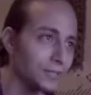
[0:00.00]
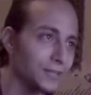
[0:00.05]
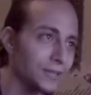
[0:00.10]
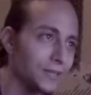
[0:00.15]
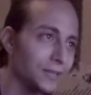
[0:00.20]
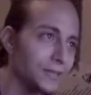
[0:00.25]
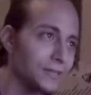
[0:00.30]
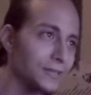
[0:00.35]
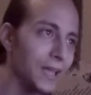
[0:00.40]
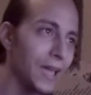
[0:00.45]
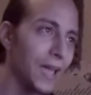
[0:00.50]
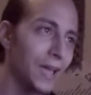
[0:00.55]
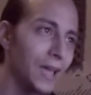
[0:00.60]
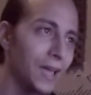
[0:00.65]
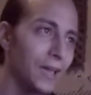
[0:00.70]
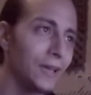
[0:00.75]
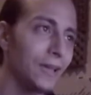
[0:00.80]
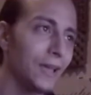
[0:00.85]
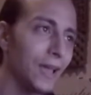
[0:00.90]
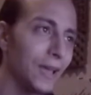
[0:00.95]
says,
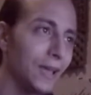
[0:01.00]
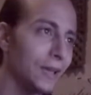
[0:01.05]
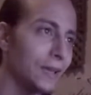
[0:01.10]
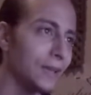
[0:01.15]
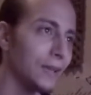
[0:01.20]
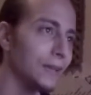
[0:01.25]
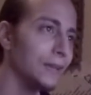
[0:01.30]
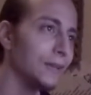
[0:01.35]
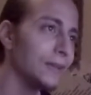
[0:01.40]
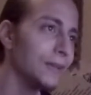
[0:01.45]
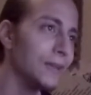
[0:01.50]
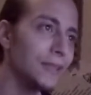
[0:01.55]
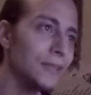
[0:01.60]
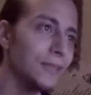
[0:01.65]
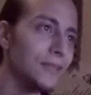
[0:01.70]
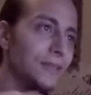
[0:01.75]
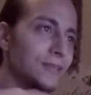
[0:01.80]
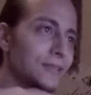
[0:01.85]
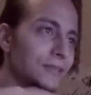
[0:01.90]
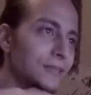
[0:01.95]
AA,
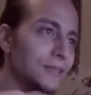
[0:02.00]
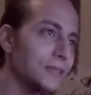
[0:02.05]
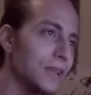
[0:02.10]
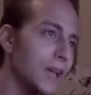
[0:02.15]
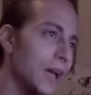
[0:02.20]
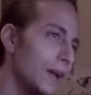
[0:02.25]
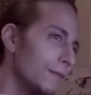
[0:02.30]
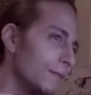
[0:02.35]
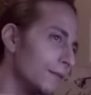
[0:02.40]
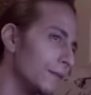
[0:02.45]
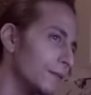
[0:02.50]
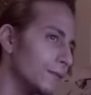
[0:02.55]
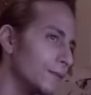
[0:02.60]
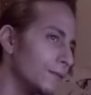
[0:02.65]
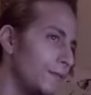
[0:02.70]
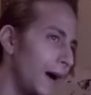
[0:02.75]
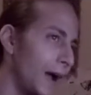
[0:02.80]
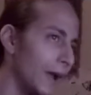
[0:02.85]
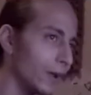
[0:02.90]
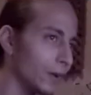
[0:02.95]
this is effing
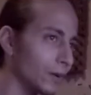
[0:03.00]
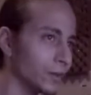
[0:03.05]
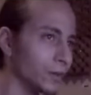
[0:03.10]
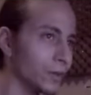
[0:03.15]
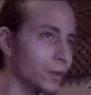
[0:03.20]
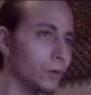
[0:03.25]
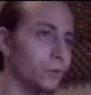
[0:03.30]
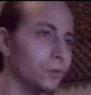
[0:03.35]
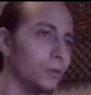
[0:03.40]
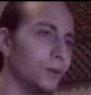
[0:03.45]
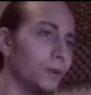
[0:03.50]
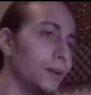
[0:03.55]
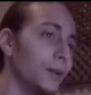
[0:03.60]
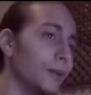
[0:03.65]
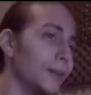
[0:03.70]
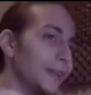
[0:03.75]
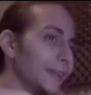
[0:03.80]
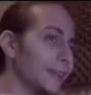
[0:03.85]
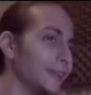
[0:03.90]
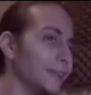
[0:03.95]
fire, yo.
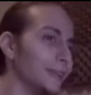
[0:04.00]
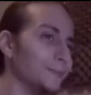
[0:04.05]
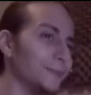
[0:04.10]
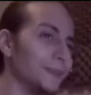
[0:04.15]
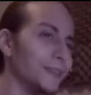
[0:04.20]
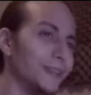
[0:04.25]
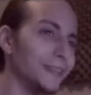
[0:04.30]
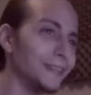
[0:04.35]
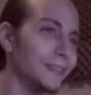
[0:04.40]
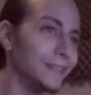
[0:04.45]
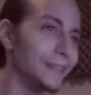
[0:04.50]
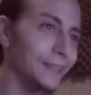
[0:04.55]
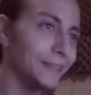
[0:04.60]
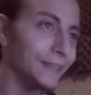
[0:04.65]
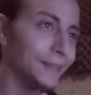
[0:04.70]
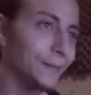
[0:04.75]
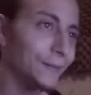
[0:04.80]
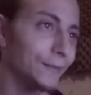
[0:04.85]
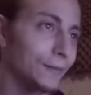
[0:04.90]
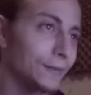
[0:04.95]
Keep killing
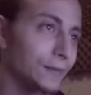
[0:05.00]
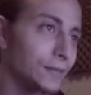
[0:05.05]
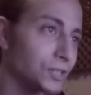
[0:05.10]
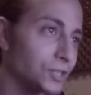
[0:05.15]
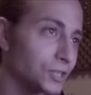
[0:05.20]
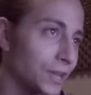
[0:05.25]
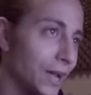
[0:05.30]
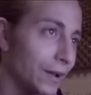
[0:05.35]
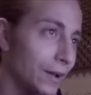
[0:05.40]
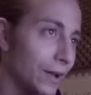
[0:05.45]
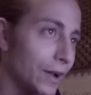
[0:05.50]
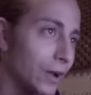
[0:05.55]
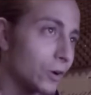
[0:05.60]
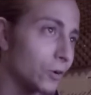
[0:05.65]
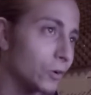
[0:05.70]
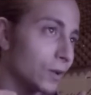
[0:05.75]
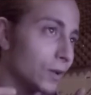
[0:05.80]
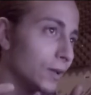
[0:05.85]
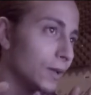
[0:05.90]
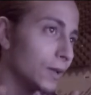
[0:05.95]
it. Shout
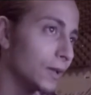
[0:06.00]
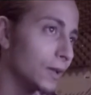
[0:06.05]
out